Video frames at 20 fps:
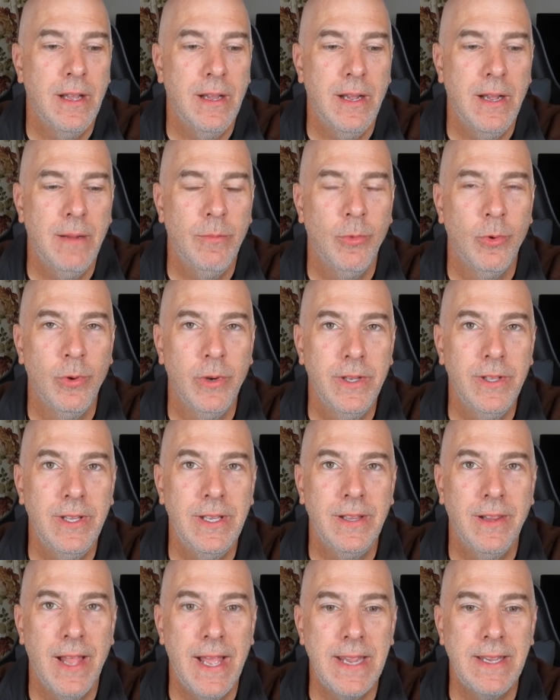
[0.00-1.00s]
I'm
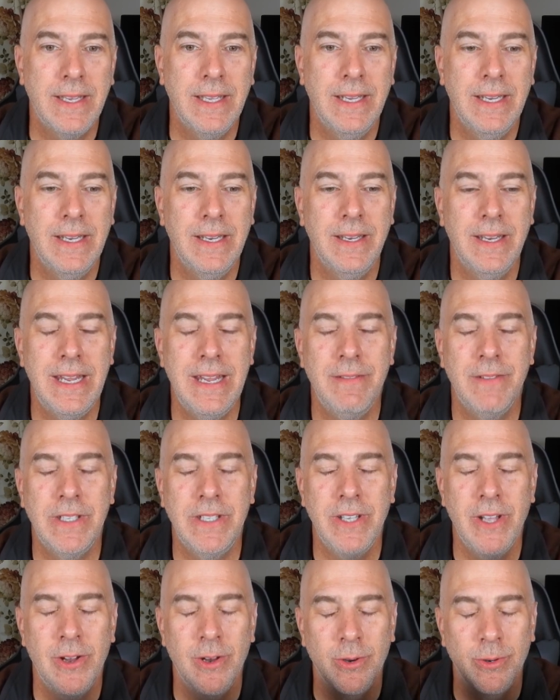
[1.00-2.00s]
really liking it,
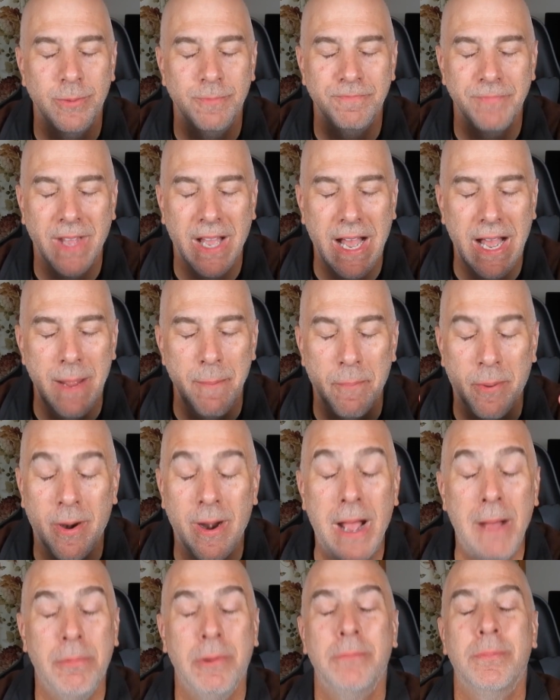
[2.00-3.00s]
even though I
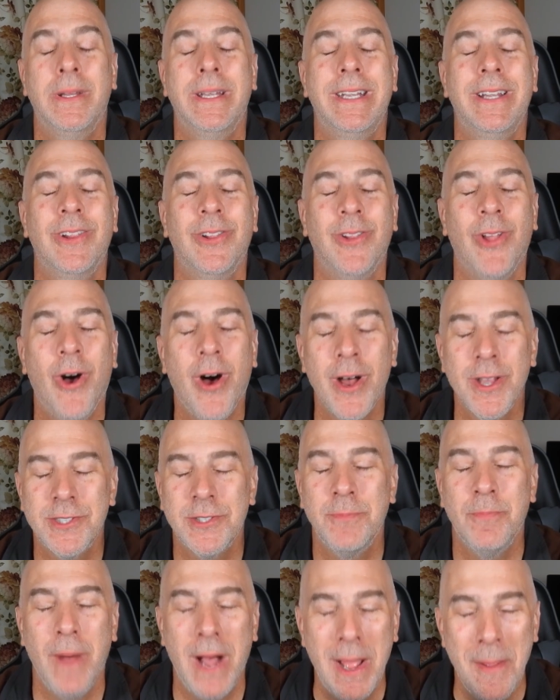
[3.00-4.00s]
probably
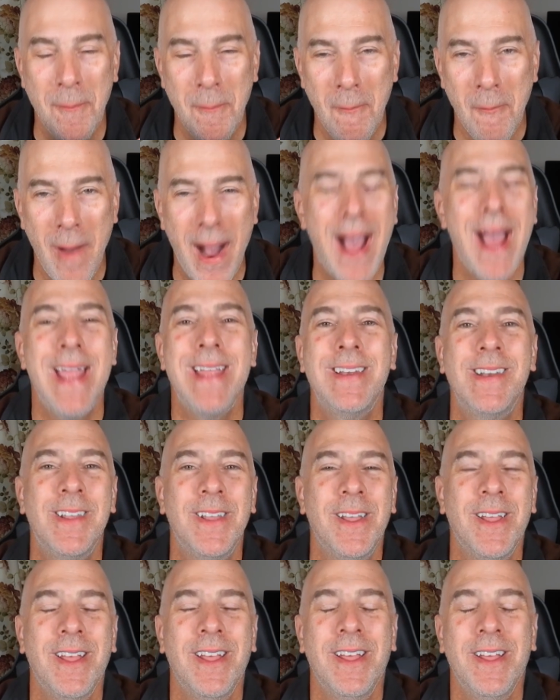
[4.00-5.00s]
lost my
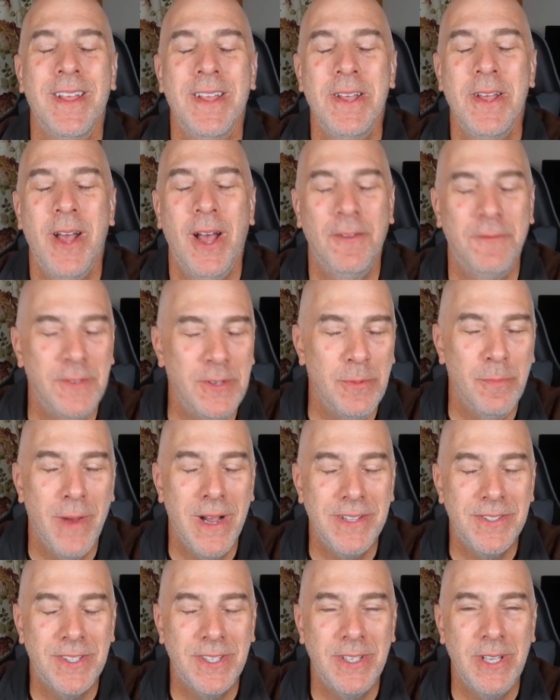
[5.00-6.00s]
mind a few
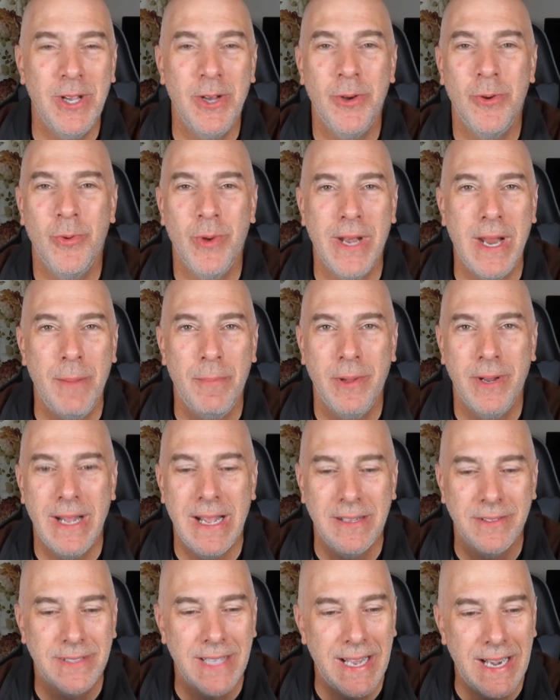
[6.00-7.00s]
months ago when I put
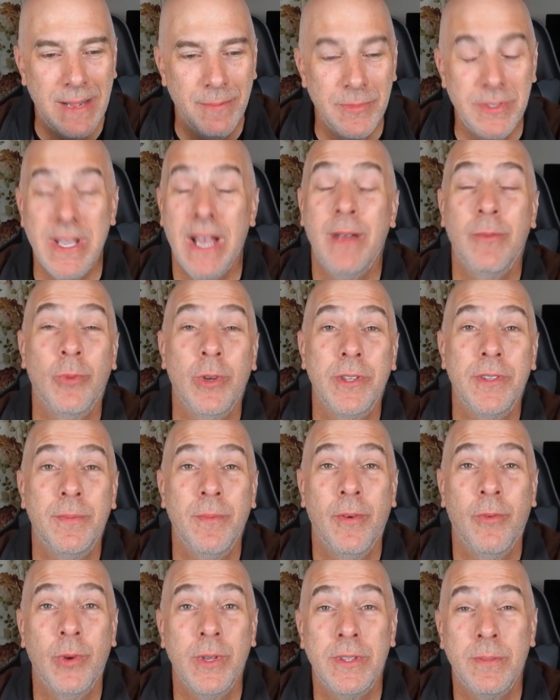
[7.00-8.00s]
out that I'm done with
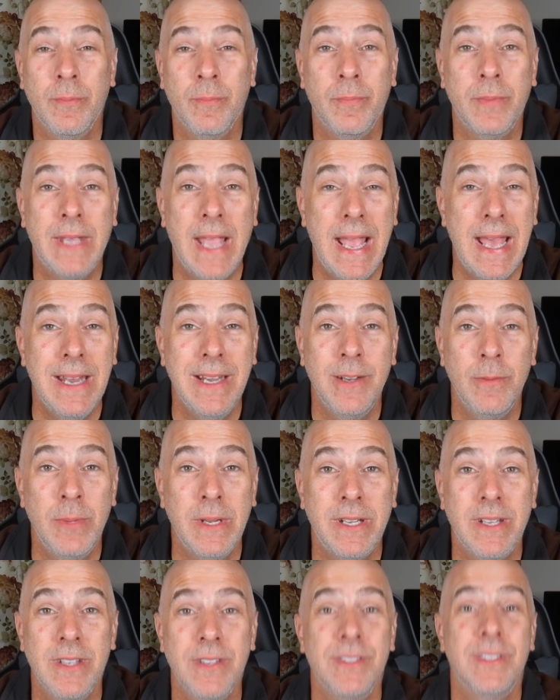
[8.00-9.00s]
Canon
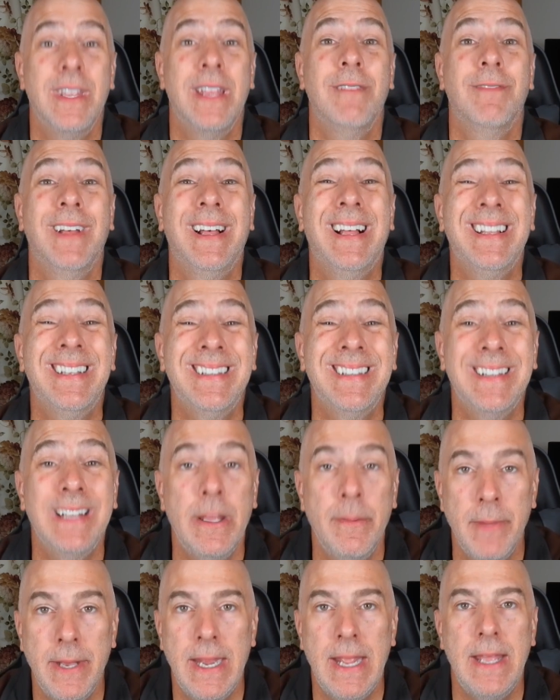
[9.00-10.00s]
because they've
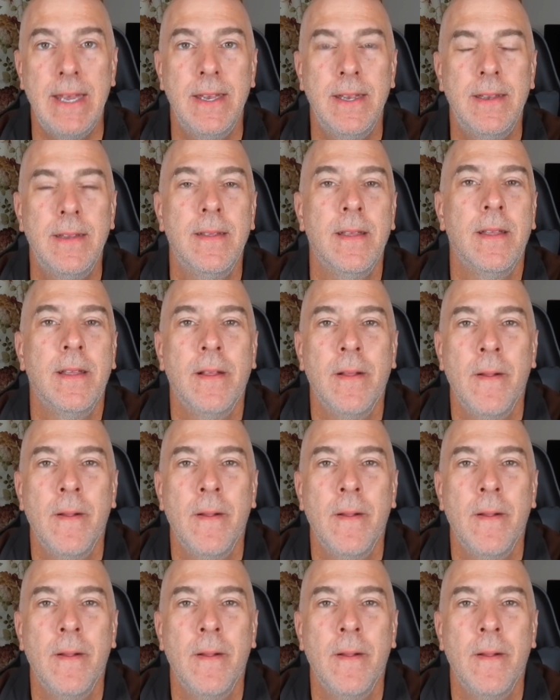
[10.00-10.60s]
eliminated